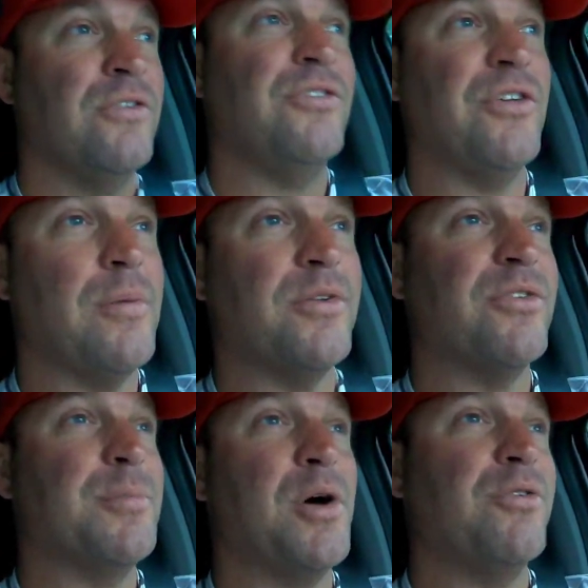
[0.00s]
she's almost
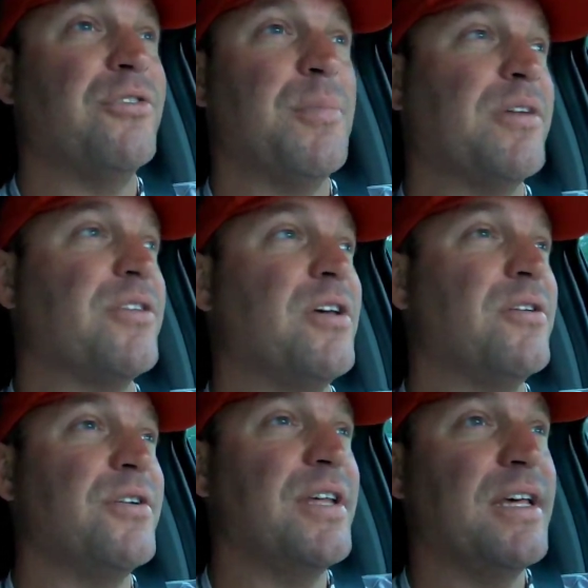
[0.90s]
the boat. She makes
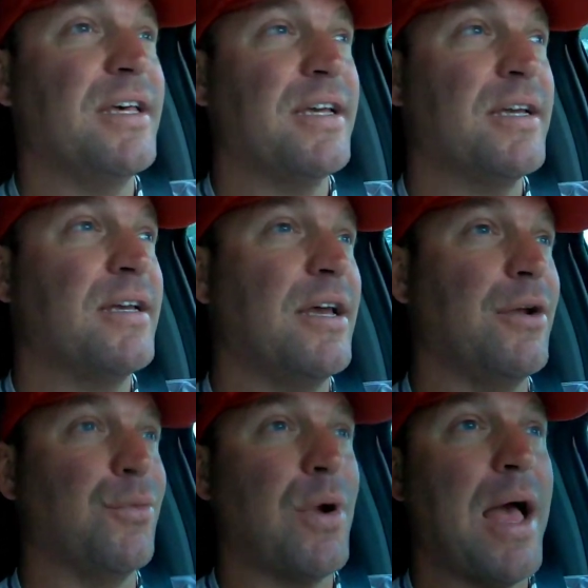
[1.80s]
another dig
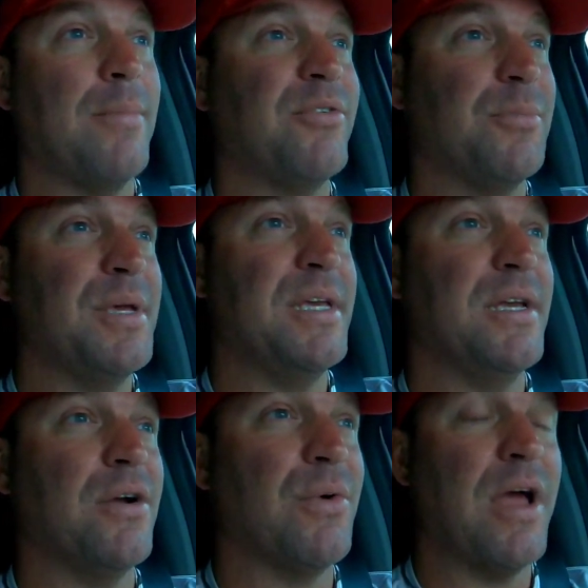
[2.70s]
and wraps
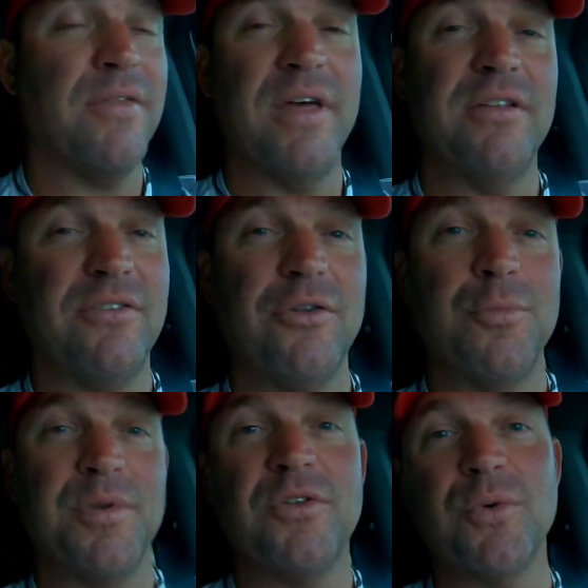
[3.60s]
me around that
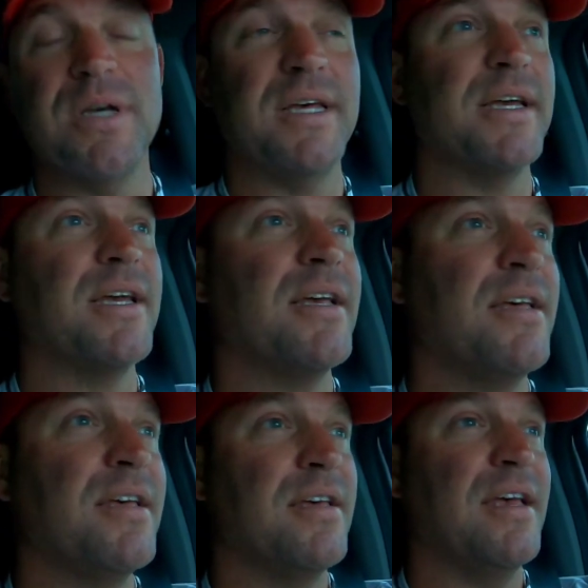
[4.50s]
stupid twig.
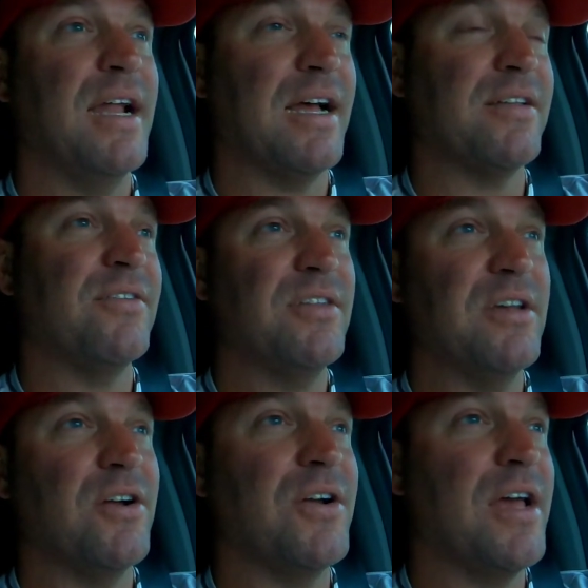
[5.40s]
And I can see
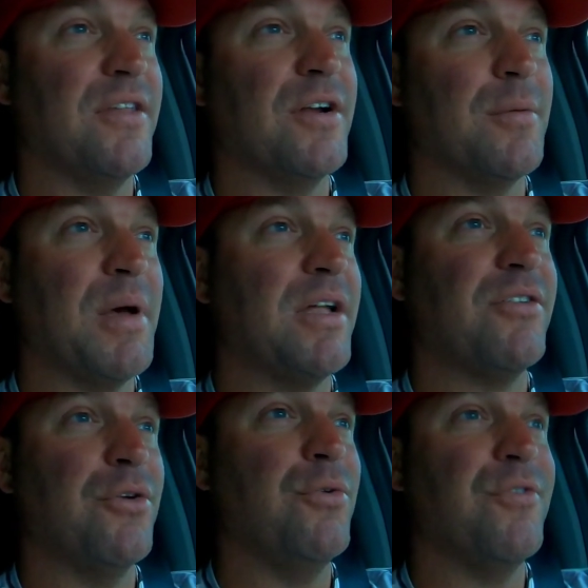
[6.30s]
her down there
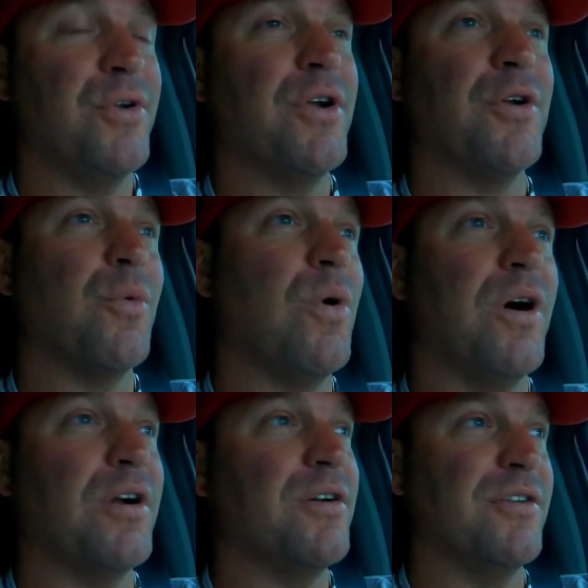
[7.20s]
about two foot
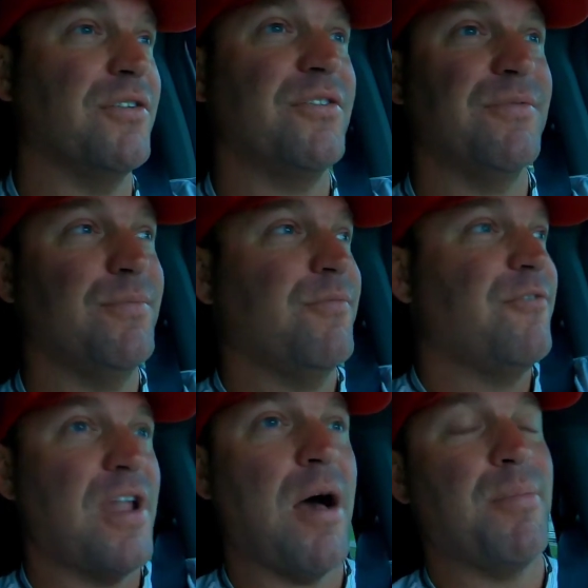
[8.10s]
underwater, just
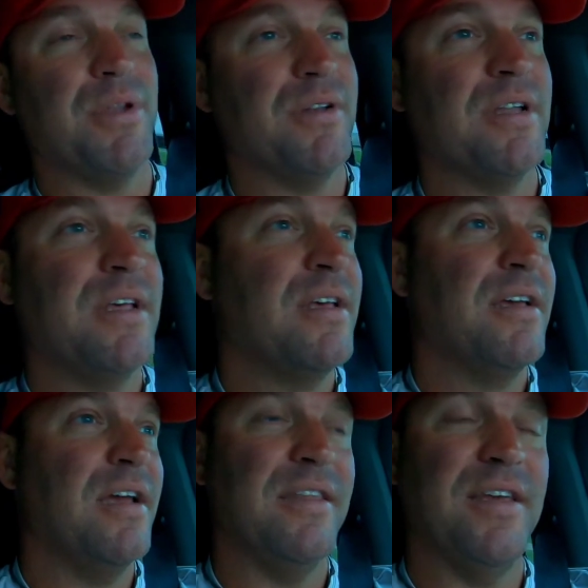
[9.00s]
flopping,
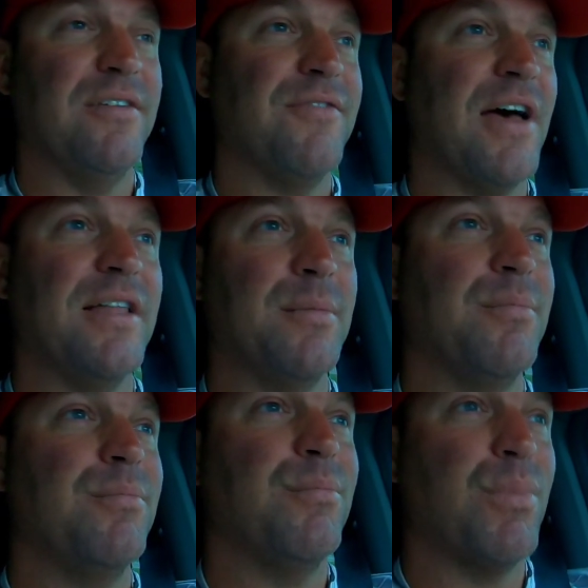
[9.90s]
and then finally
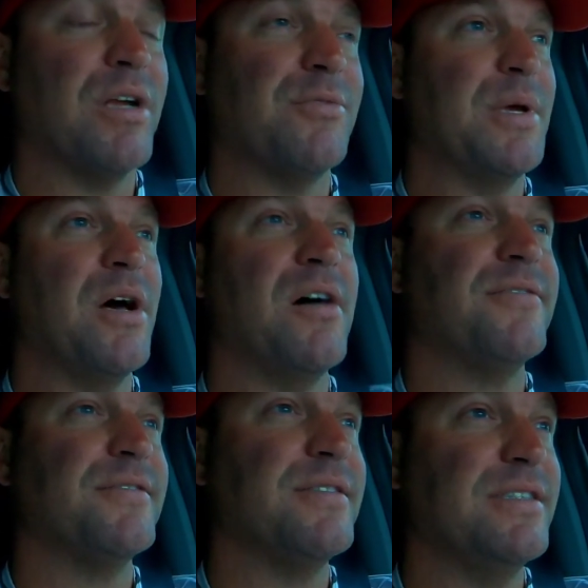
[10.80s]
breaks me off.
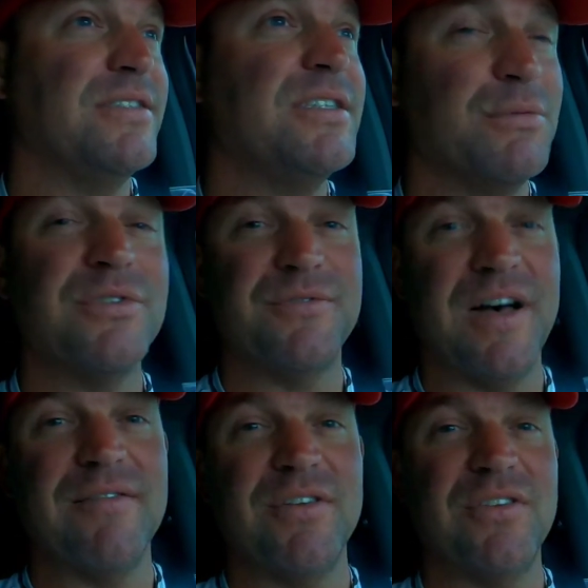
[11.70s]
And she was
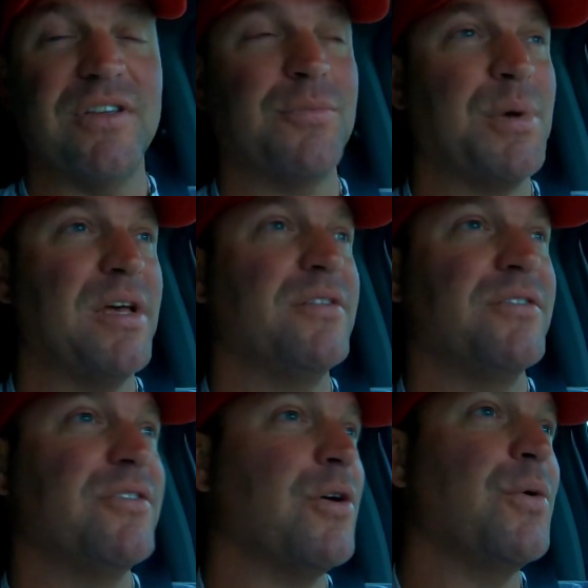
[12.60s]
five to six
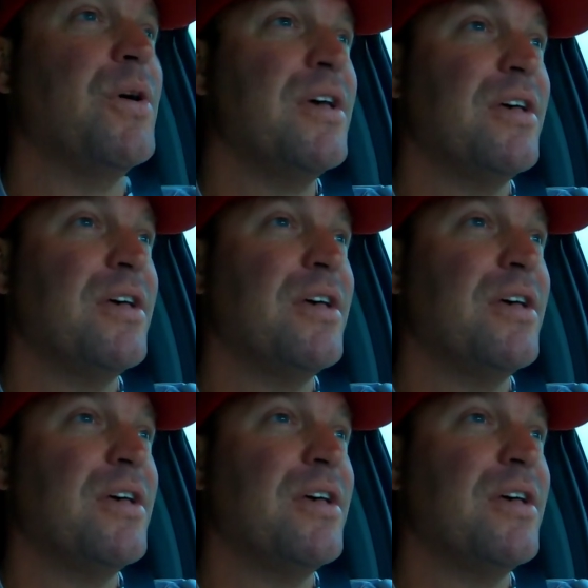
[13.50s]
pounds. So